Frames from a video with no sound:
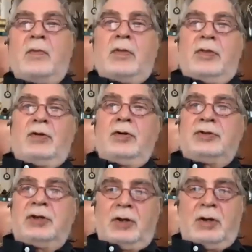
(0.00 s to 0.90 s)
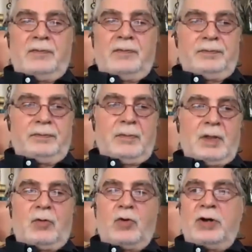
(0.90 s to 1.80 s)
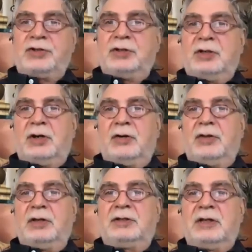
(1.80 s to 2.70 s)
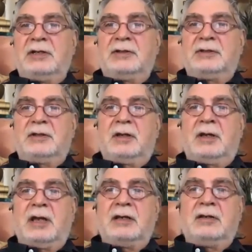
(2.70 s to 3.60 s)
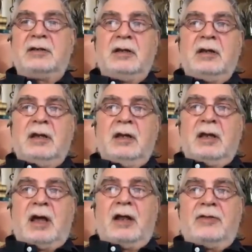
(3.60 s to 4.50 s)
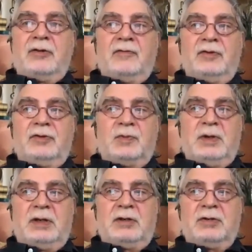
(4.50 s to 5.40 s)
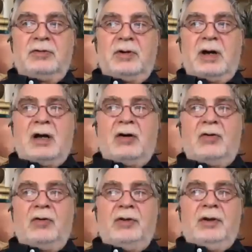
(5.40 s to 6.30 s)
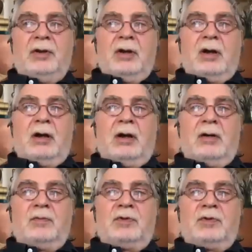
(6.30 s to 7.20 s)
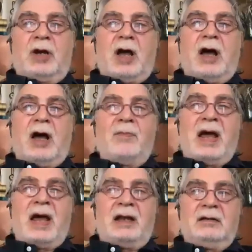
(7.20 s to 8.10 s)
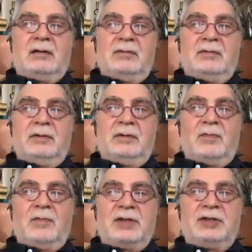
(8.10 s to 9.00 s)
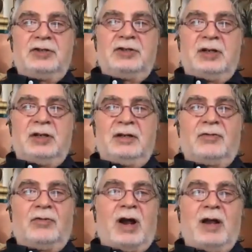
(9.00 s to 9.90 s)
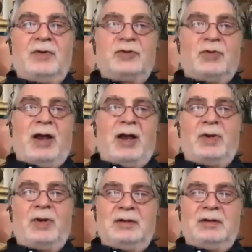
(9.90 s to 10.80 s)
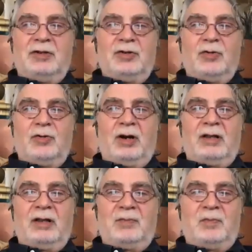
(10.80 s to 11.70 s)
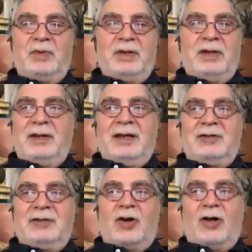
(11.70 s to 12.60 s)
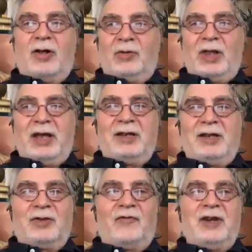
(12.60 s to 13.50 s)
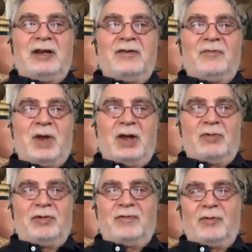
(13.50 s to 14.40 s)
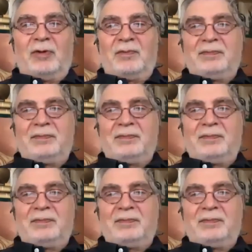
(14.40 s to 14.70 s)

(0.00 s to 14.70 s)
There is a question here that says, can either of you speak to how to combat the messaging that crime is rampant in New York and that it's all laid at the feet of bail reform?